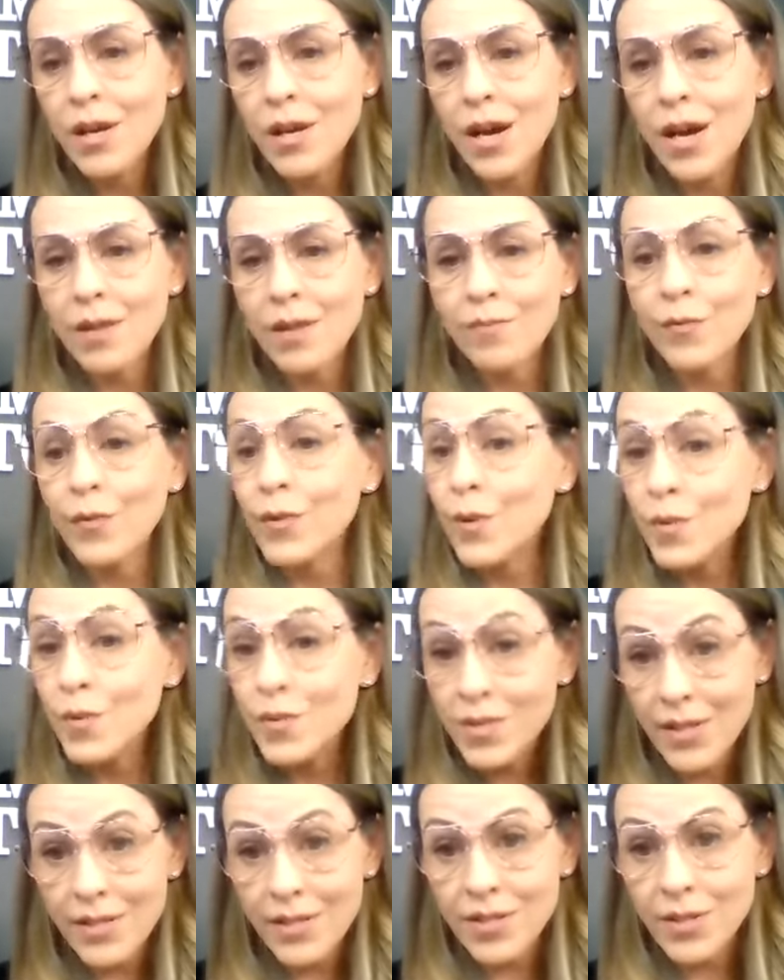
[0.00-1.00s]
Um, for
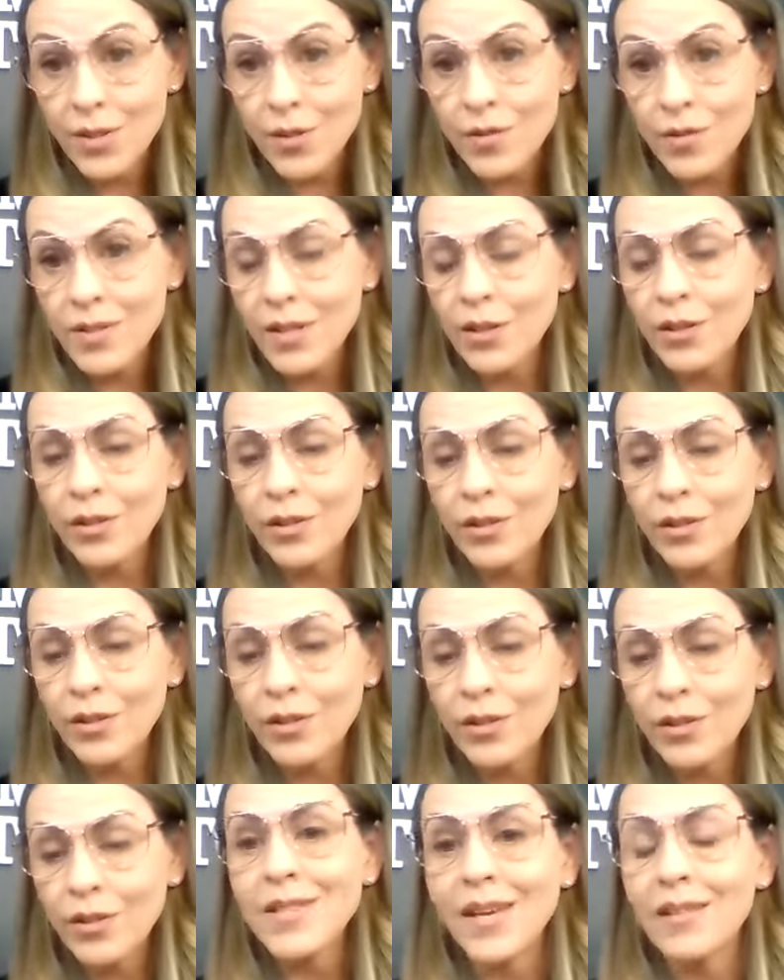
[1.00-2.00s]
those listeners that are
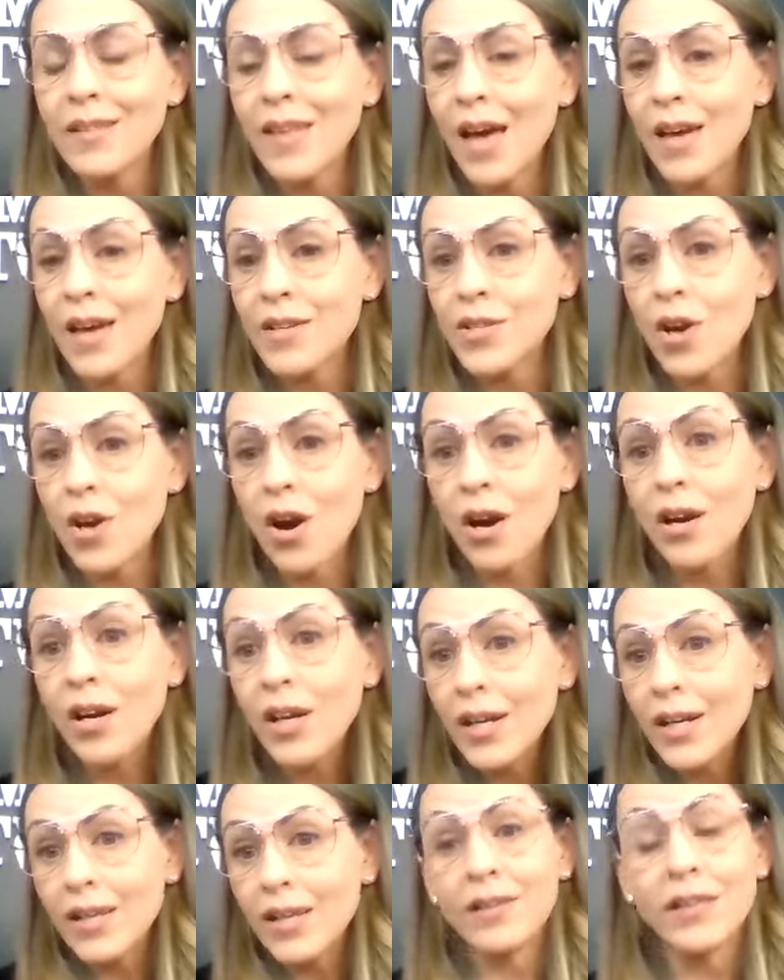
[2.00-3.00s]
listening that are
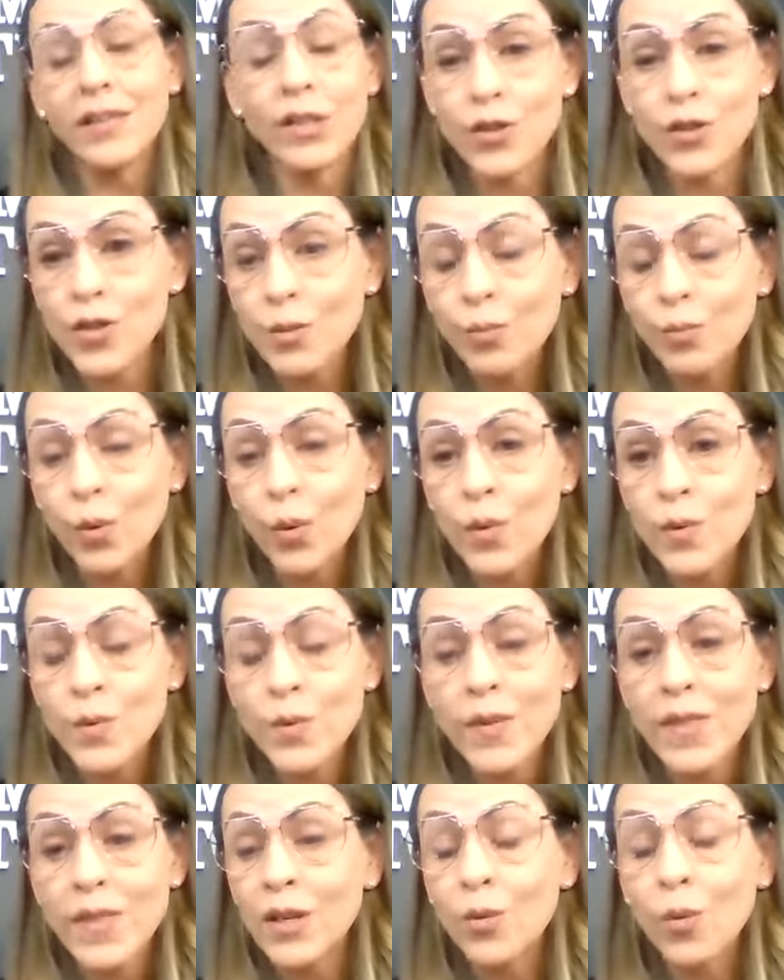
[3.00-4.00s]
in leadership roles
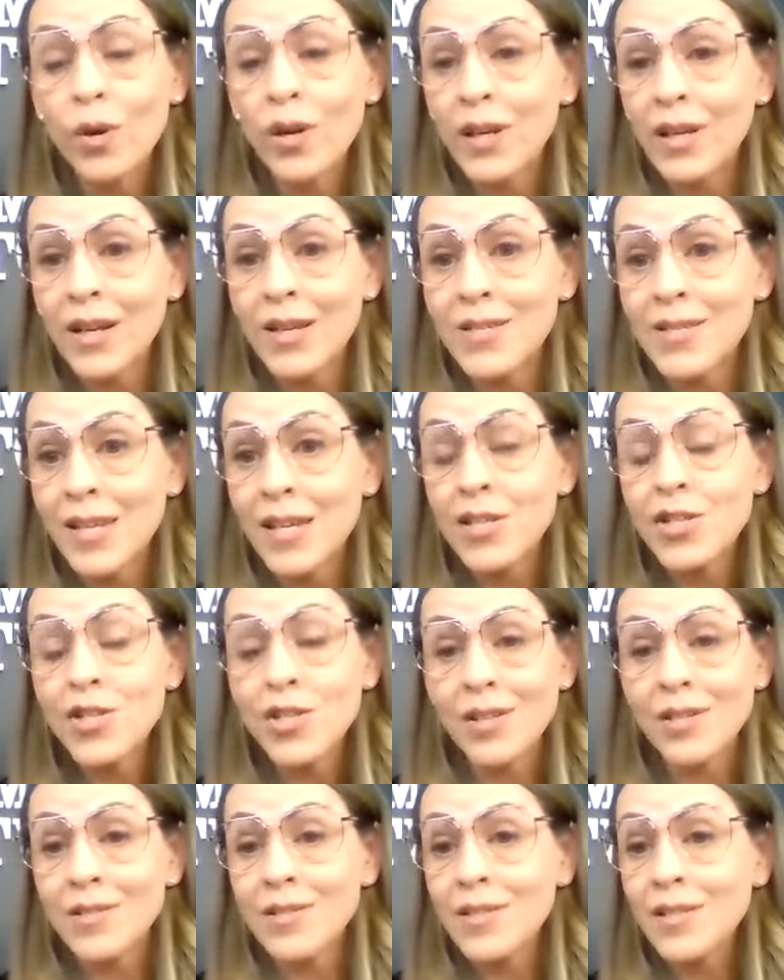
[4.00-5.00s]
within
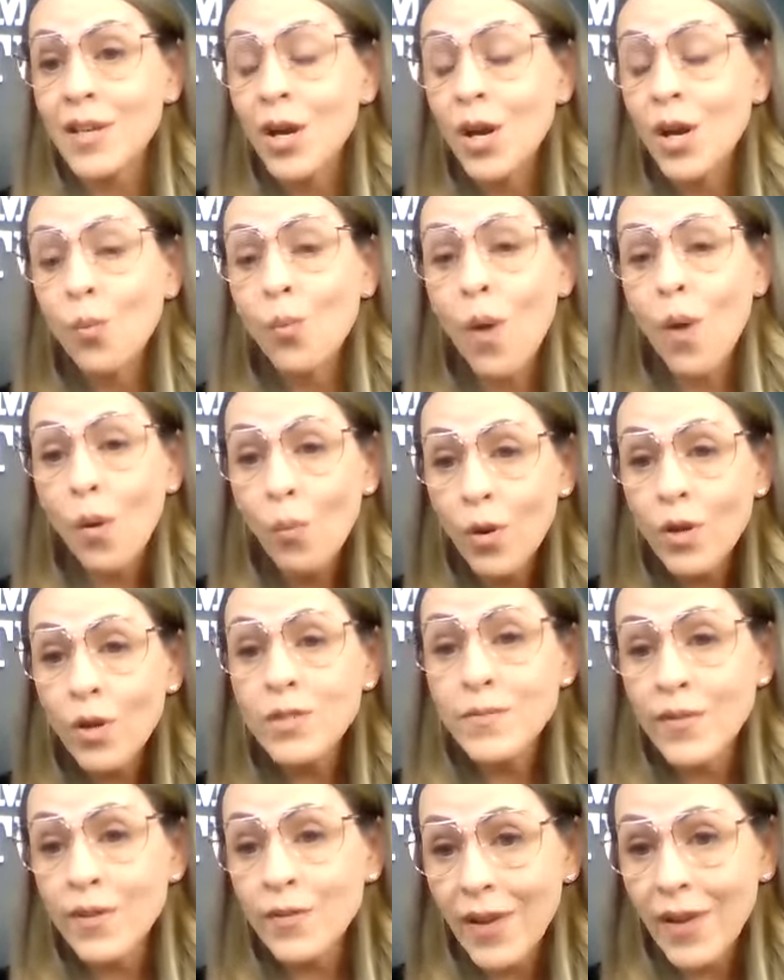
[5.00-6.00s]
organizations, what
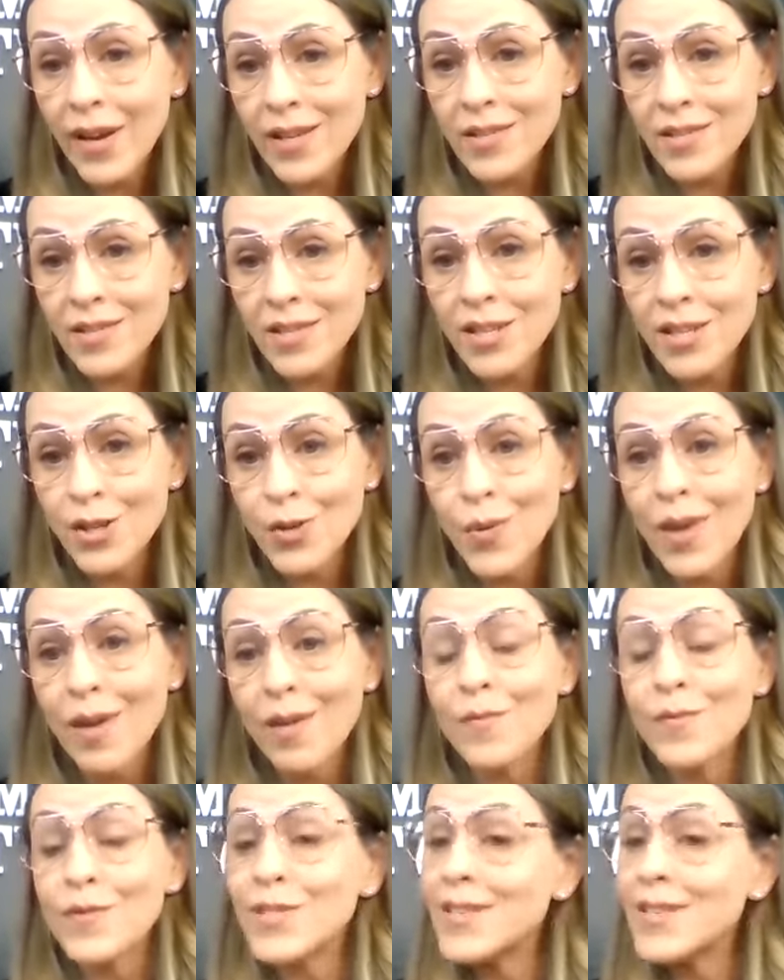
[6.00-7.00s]
words of advice can you
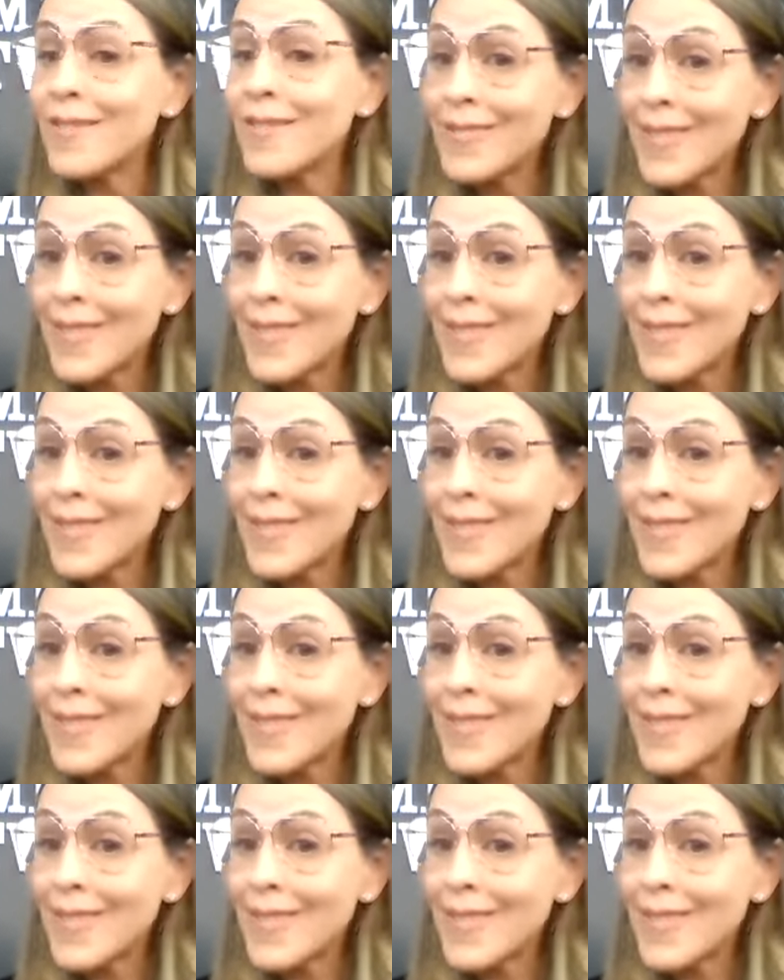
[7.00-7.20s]
give to